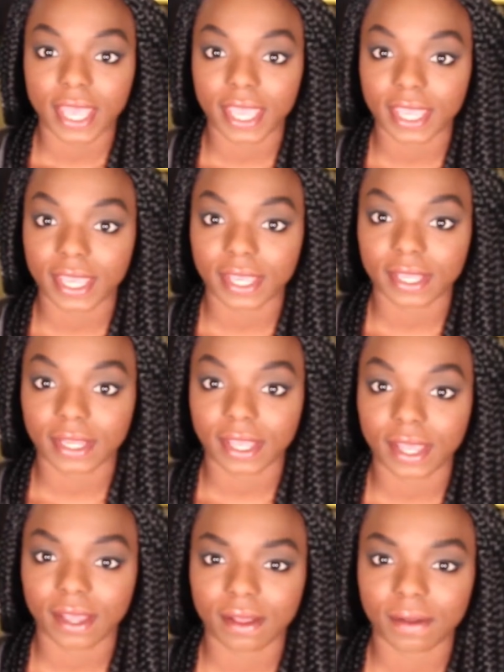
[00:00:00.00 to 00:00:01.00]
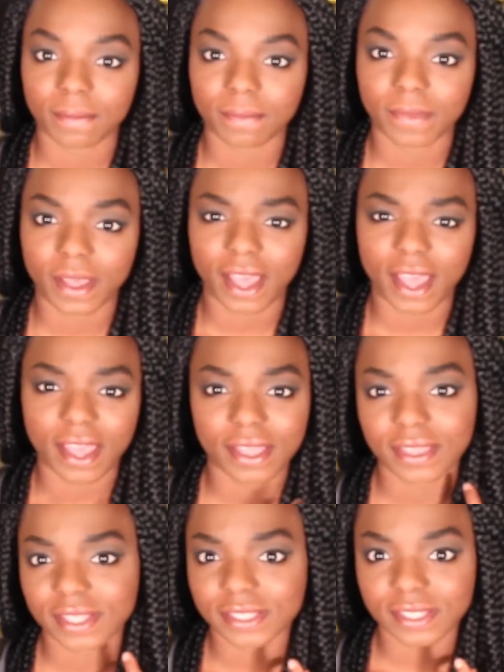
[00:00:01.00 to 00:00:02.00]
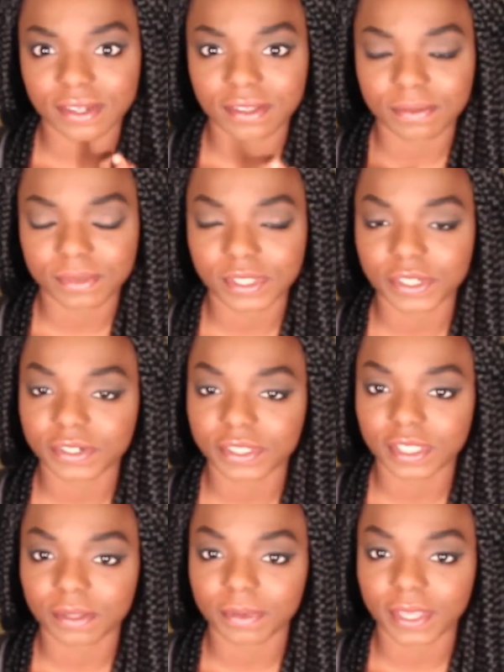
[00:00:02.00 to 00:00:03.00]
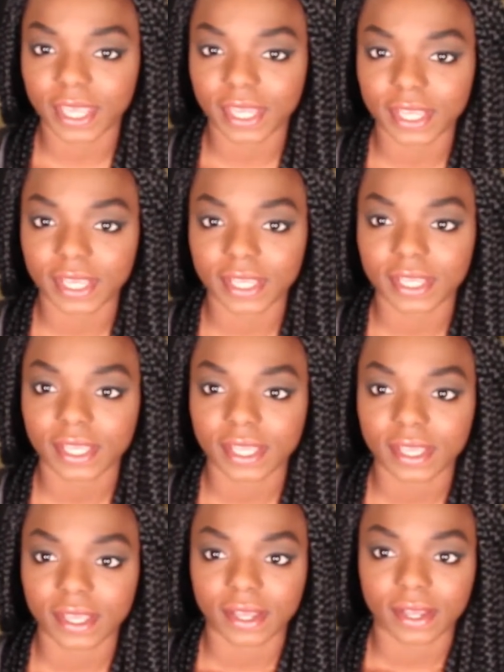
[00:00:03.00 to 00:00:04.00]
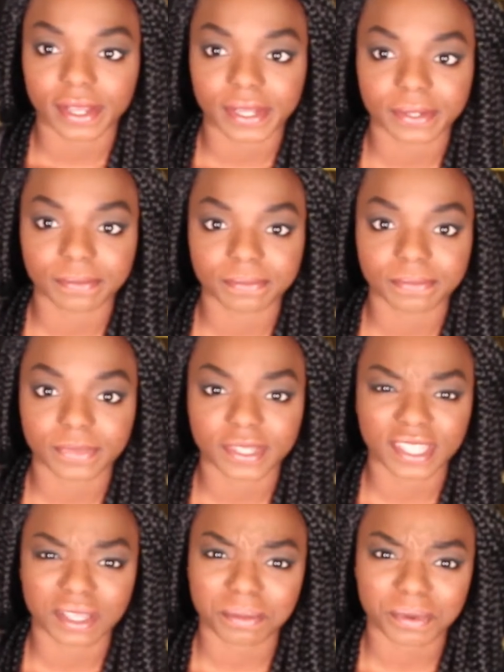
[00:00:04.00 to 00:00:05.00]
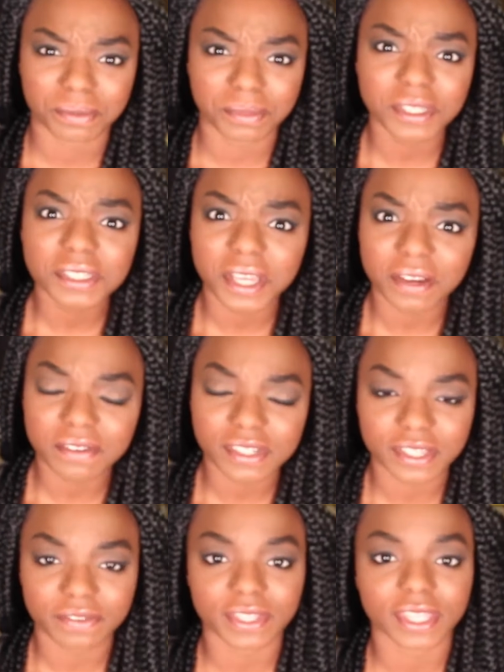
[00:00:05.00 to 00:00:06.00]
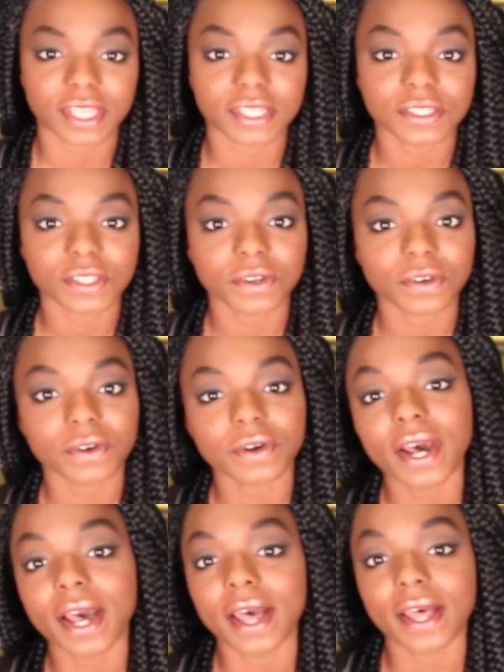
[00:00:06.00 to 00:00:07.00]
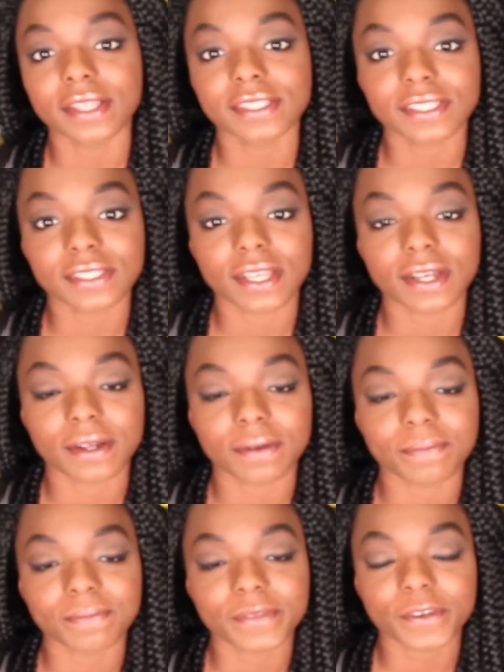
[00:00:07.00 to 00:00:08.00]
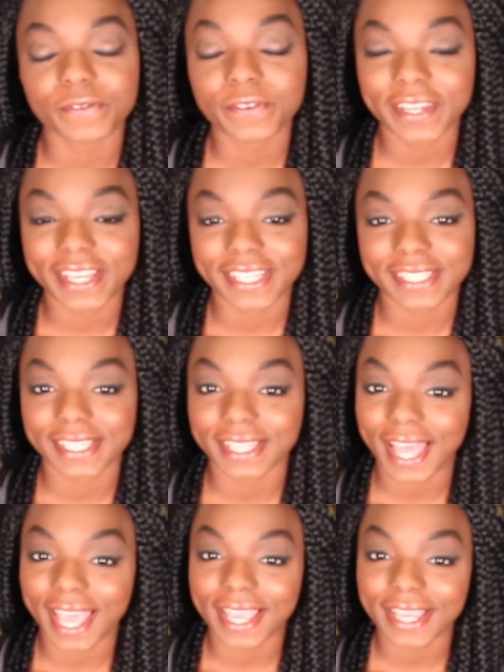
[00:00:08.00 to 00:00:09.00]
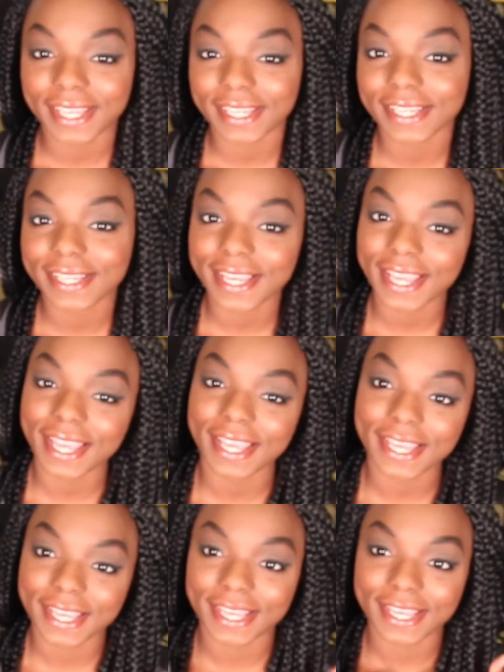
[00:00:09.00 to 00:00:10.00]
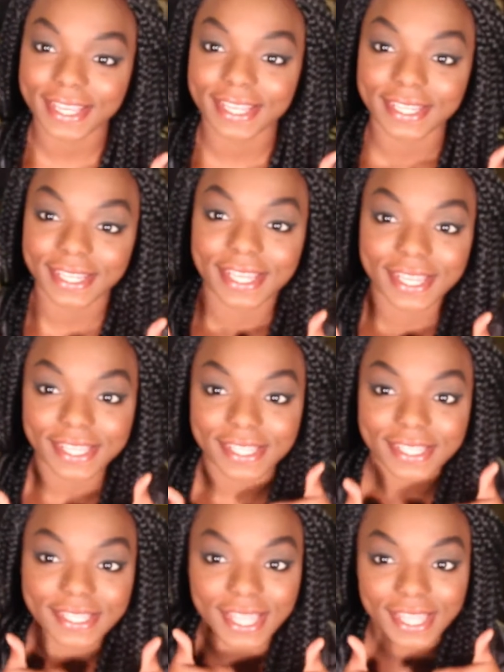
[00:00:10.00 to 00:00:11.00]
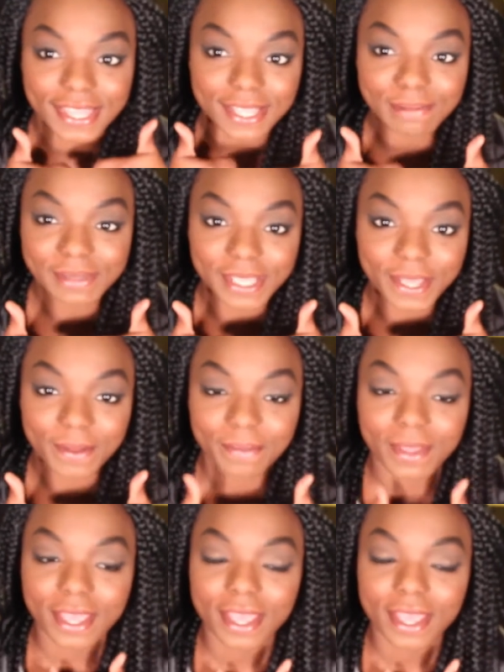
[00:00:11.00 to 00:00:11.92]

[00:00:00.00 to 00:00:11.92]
and I listed all the materials at the beginning, and that pretty much covers everything. So don't forget to like and hit that thumbs up,